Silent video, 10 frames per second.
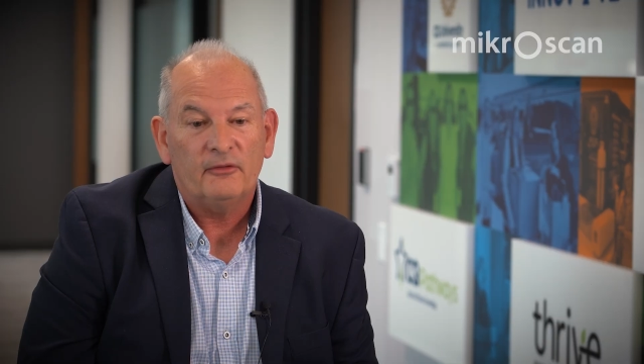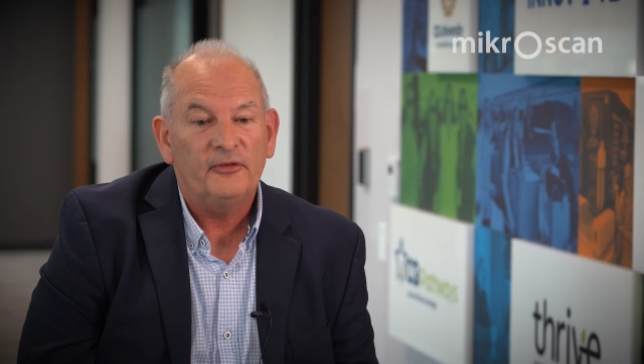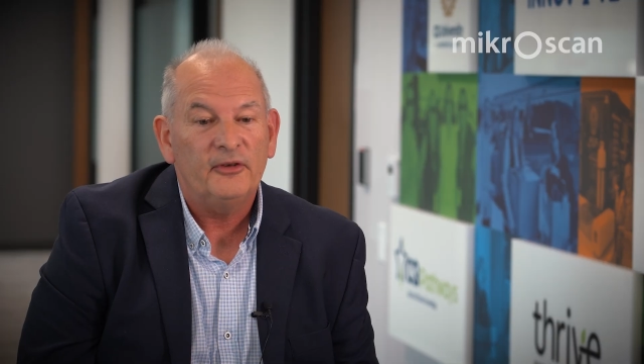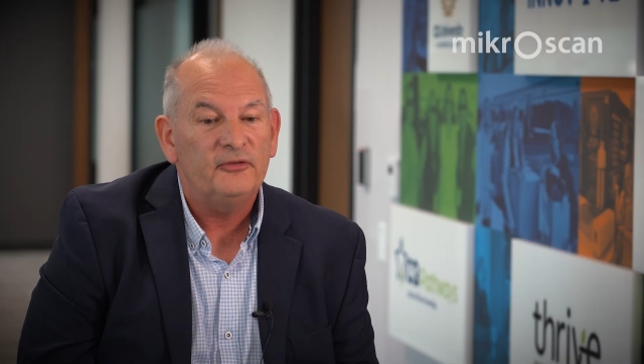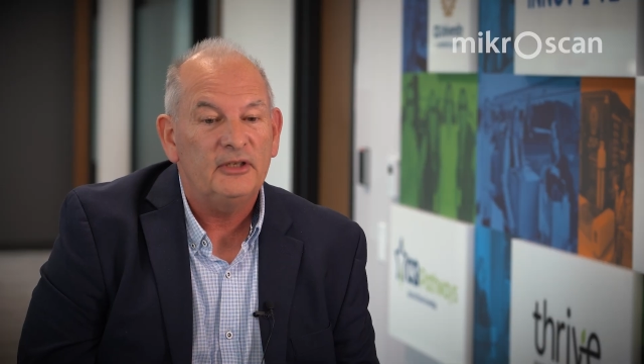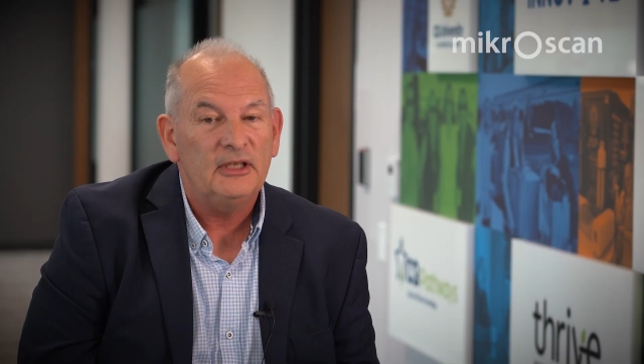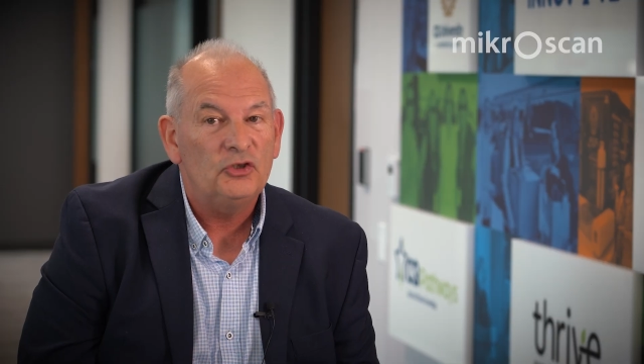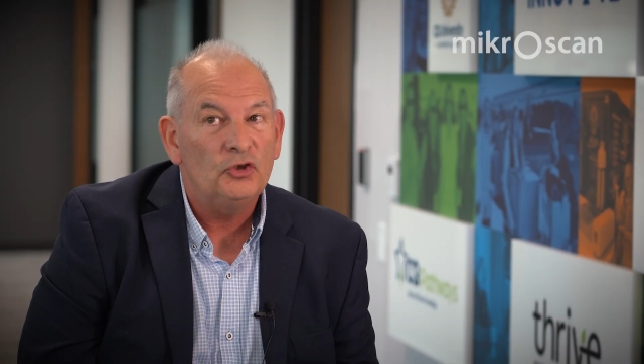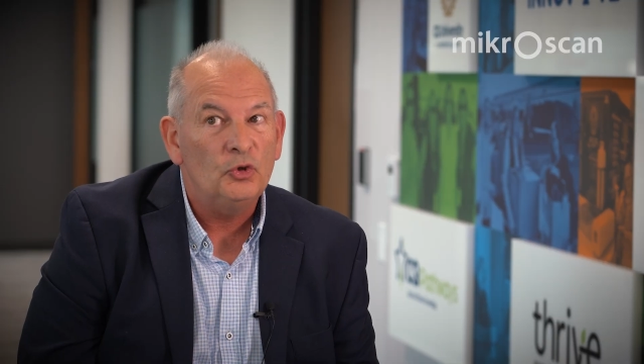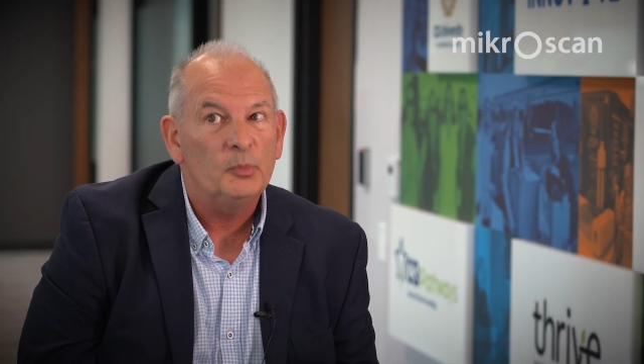
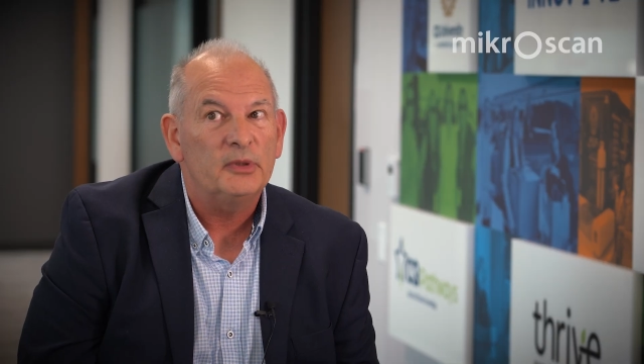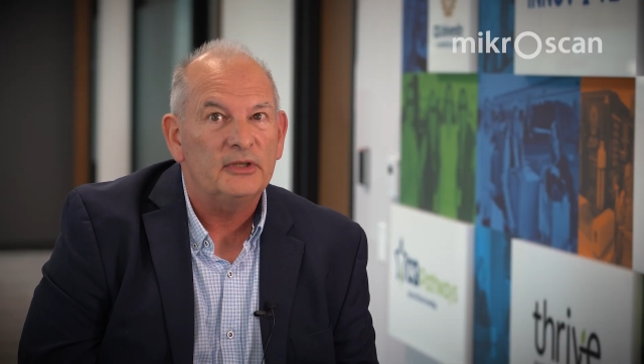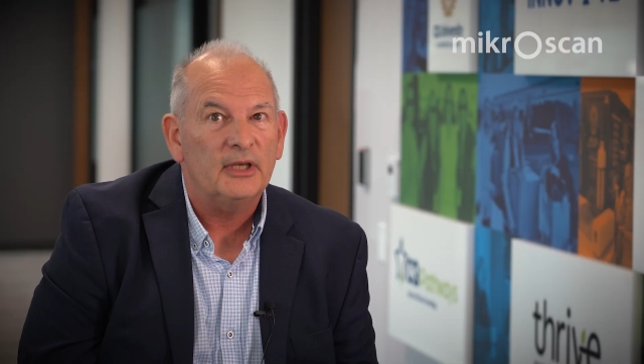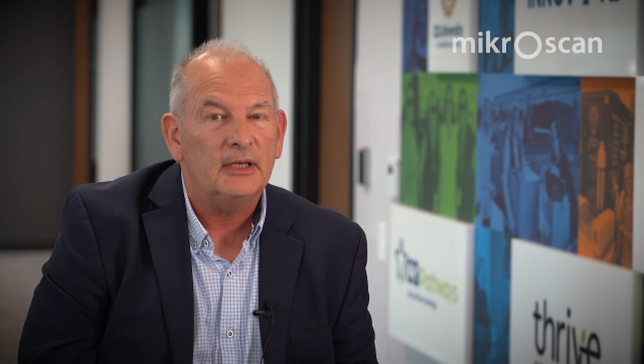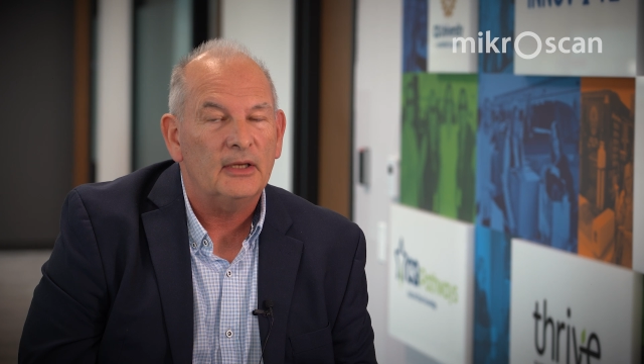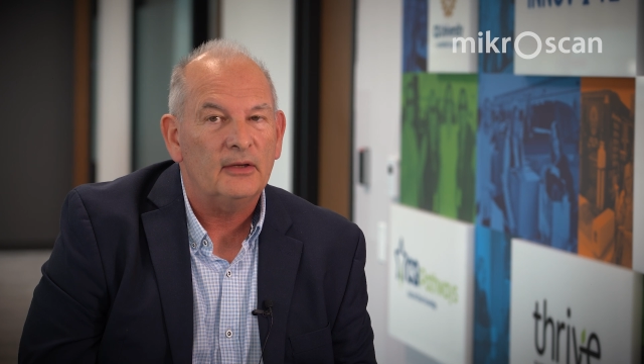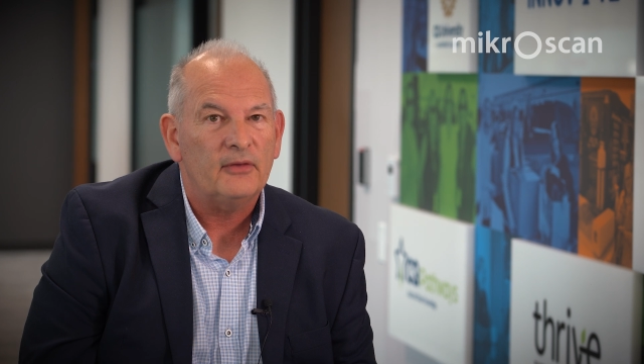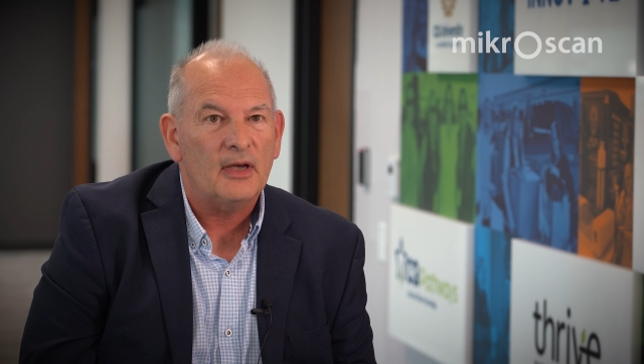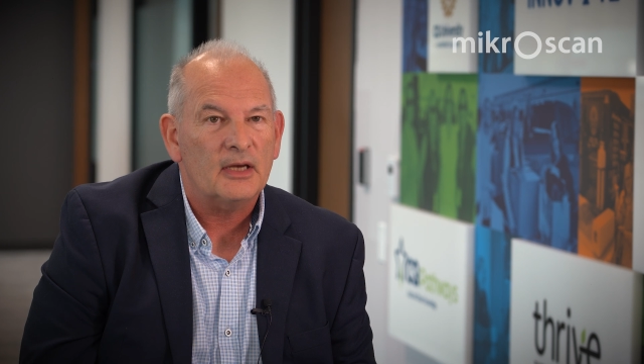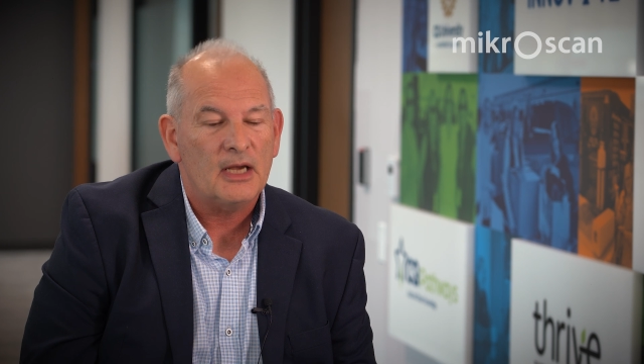52% of
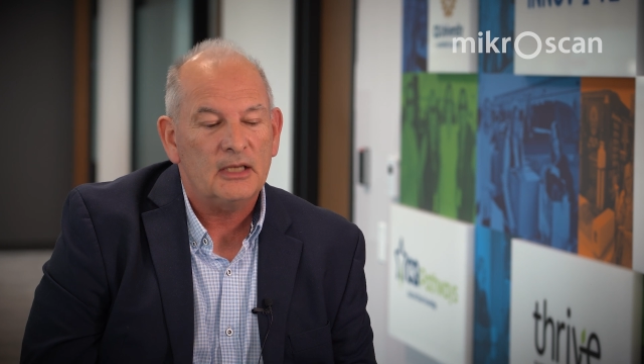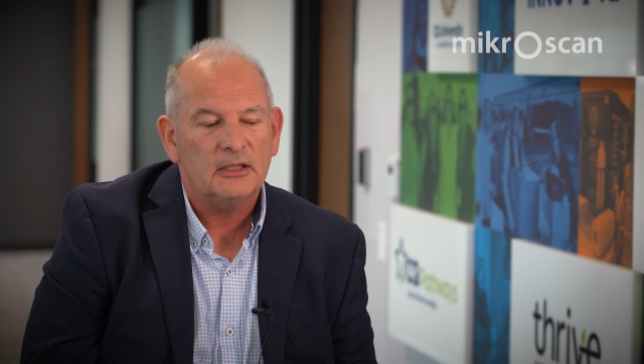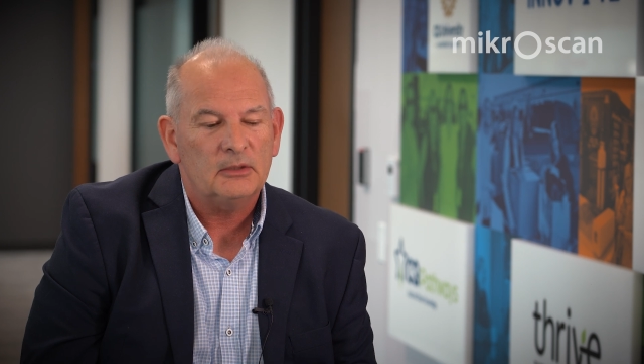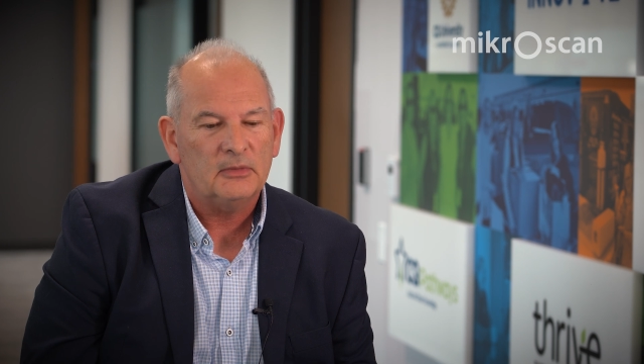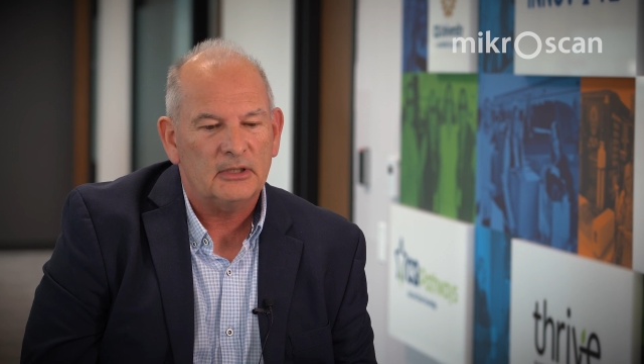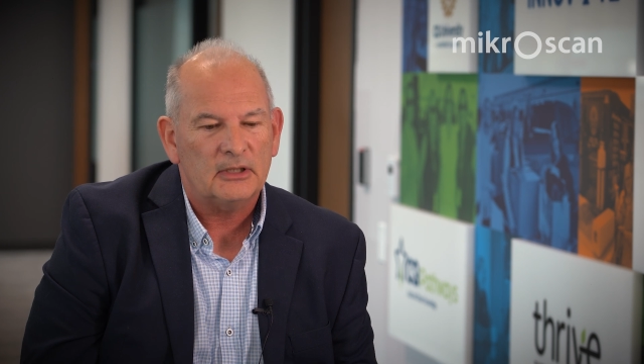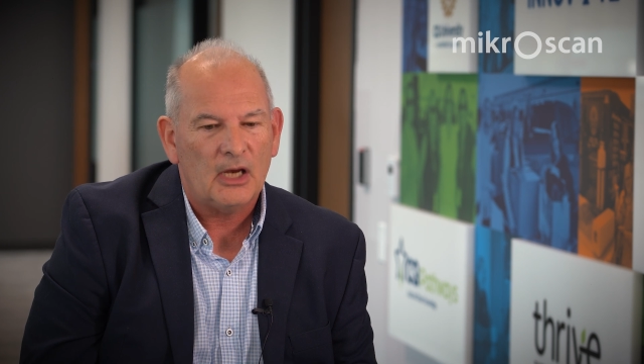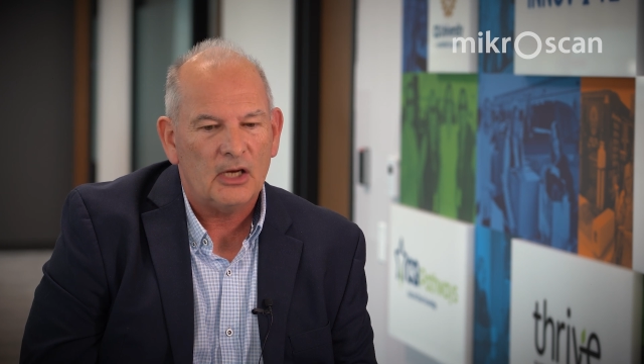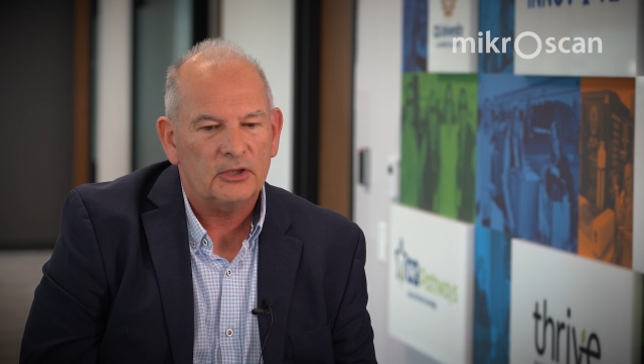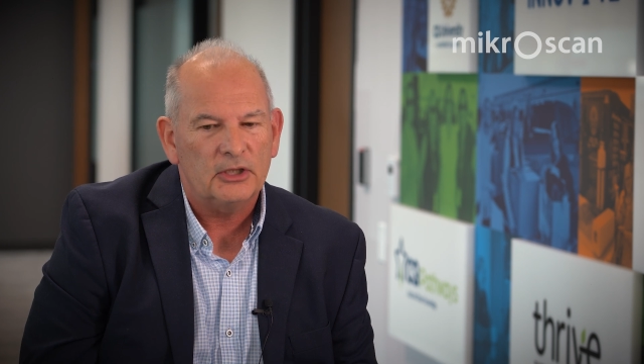our customers
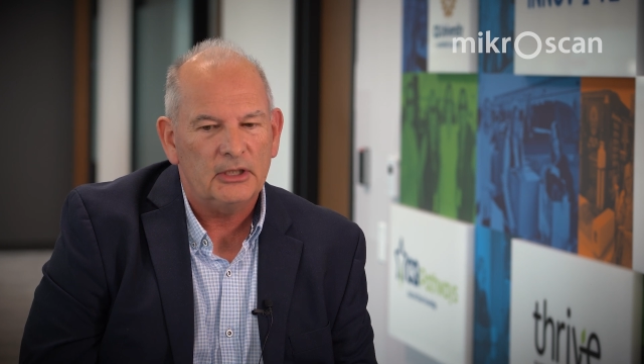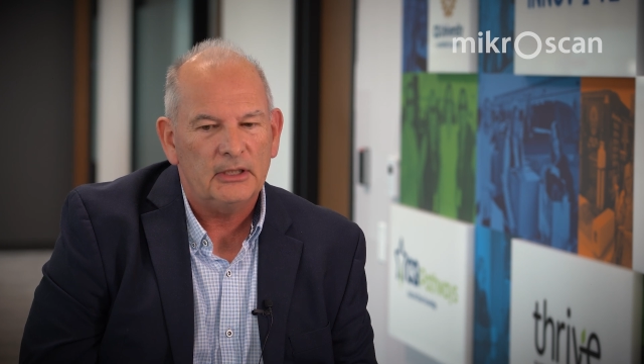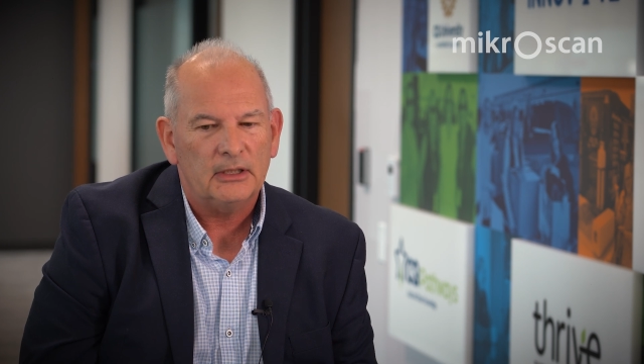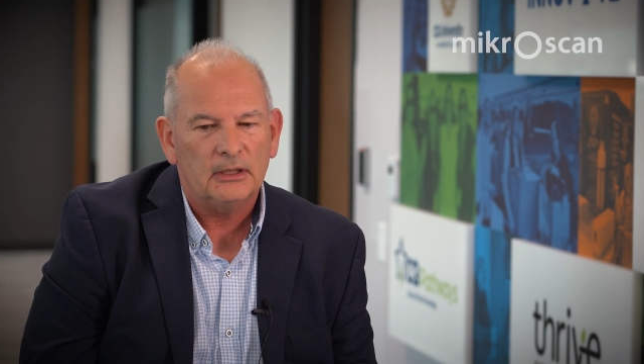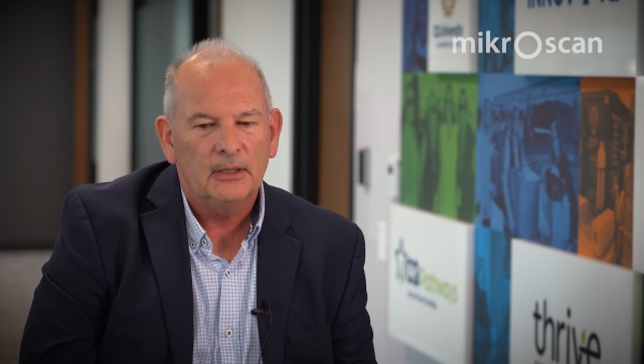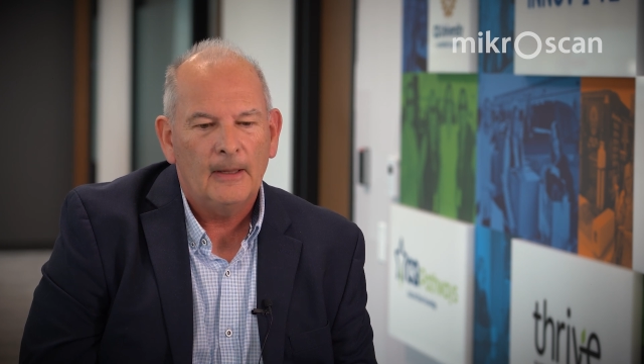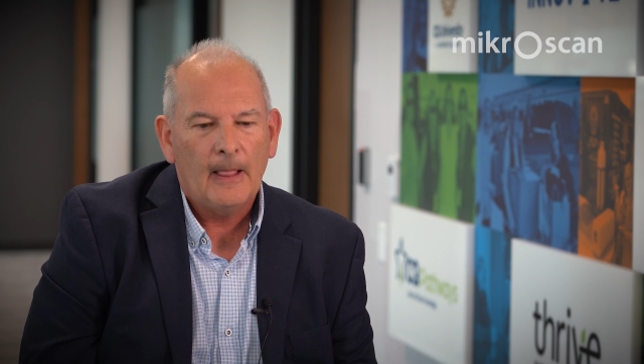last year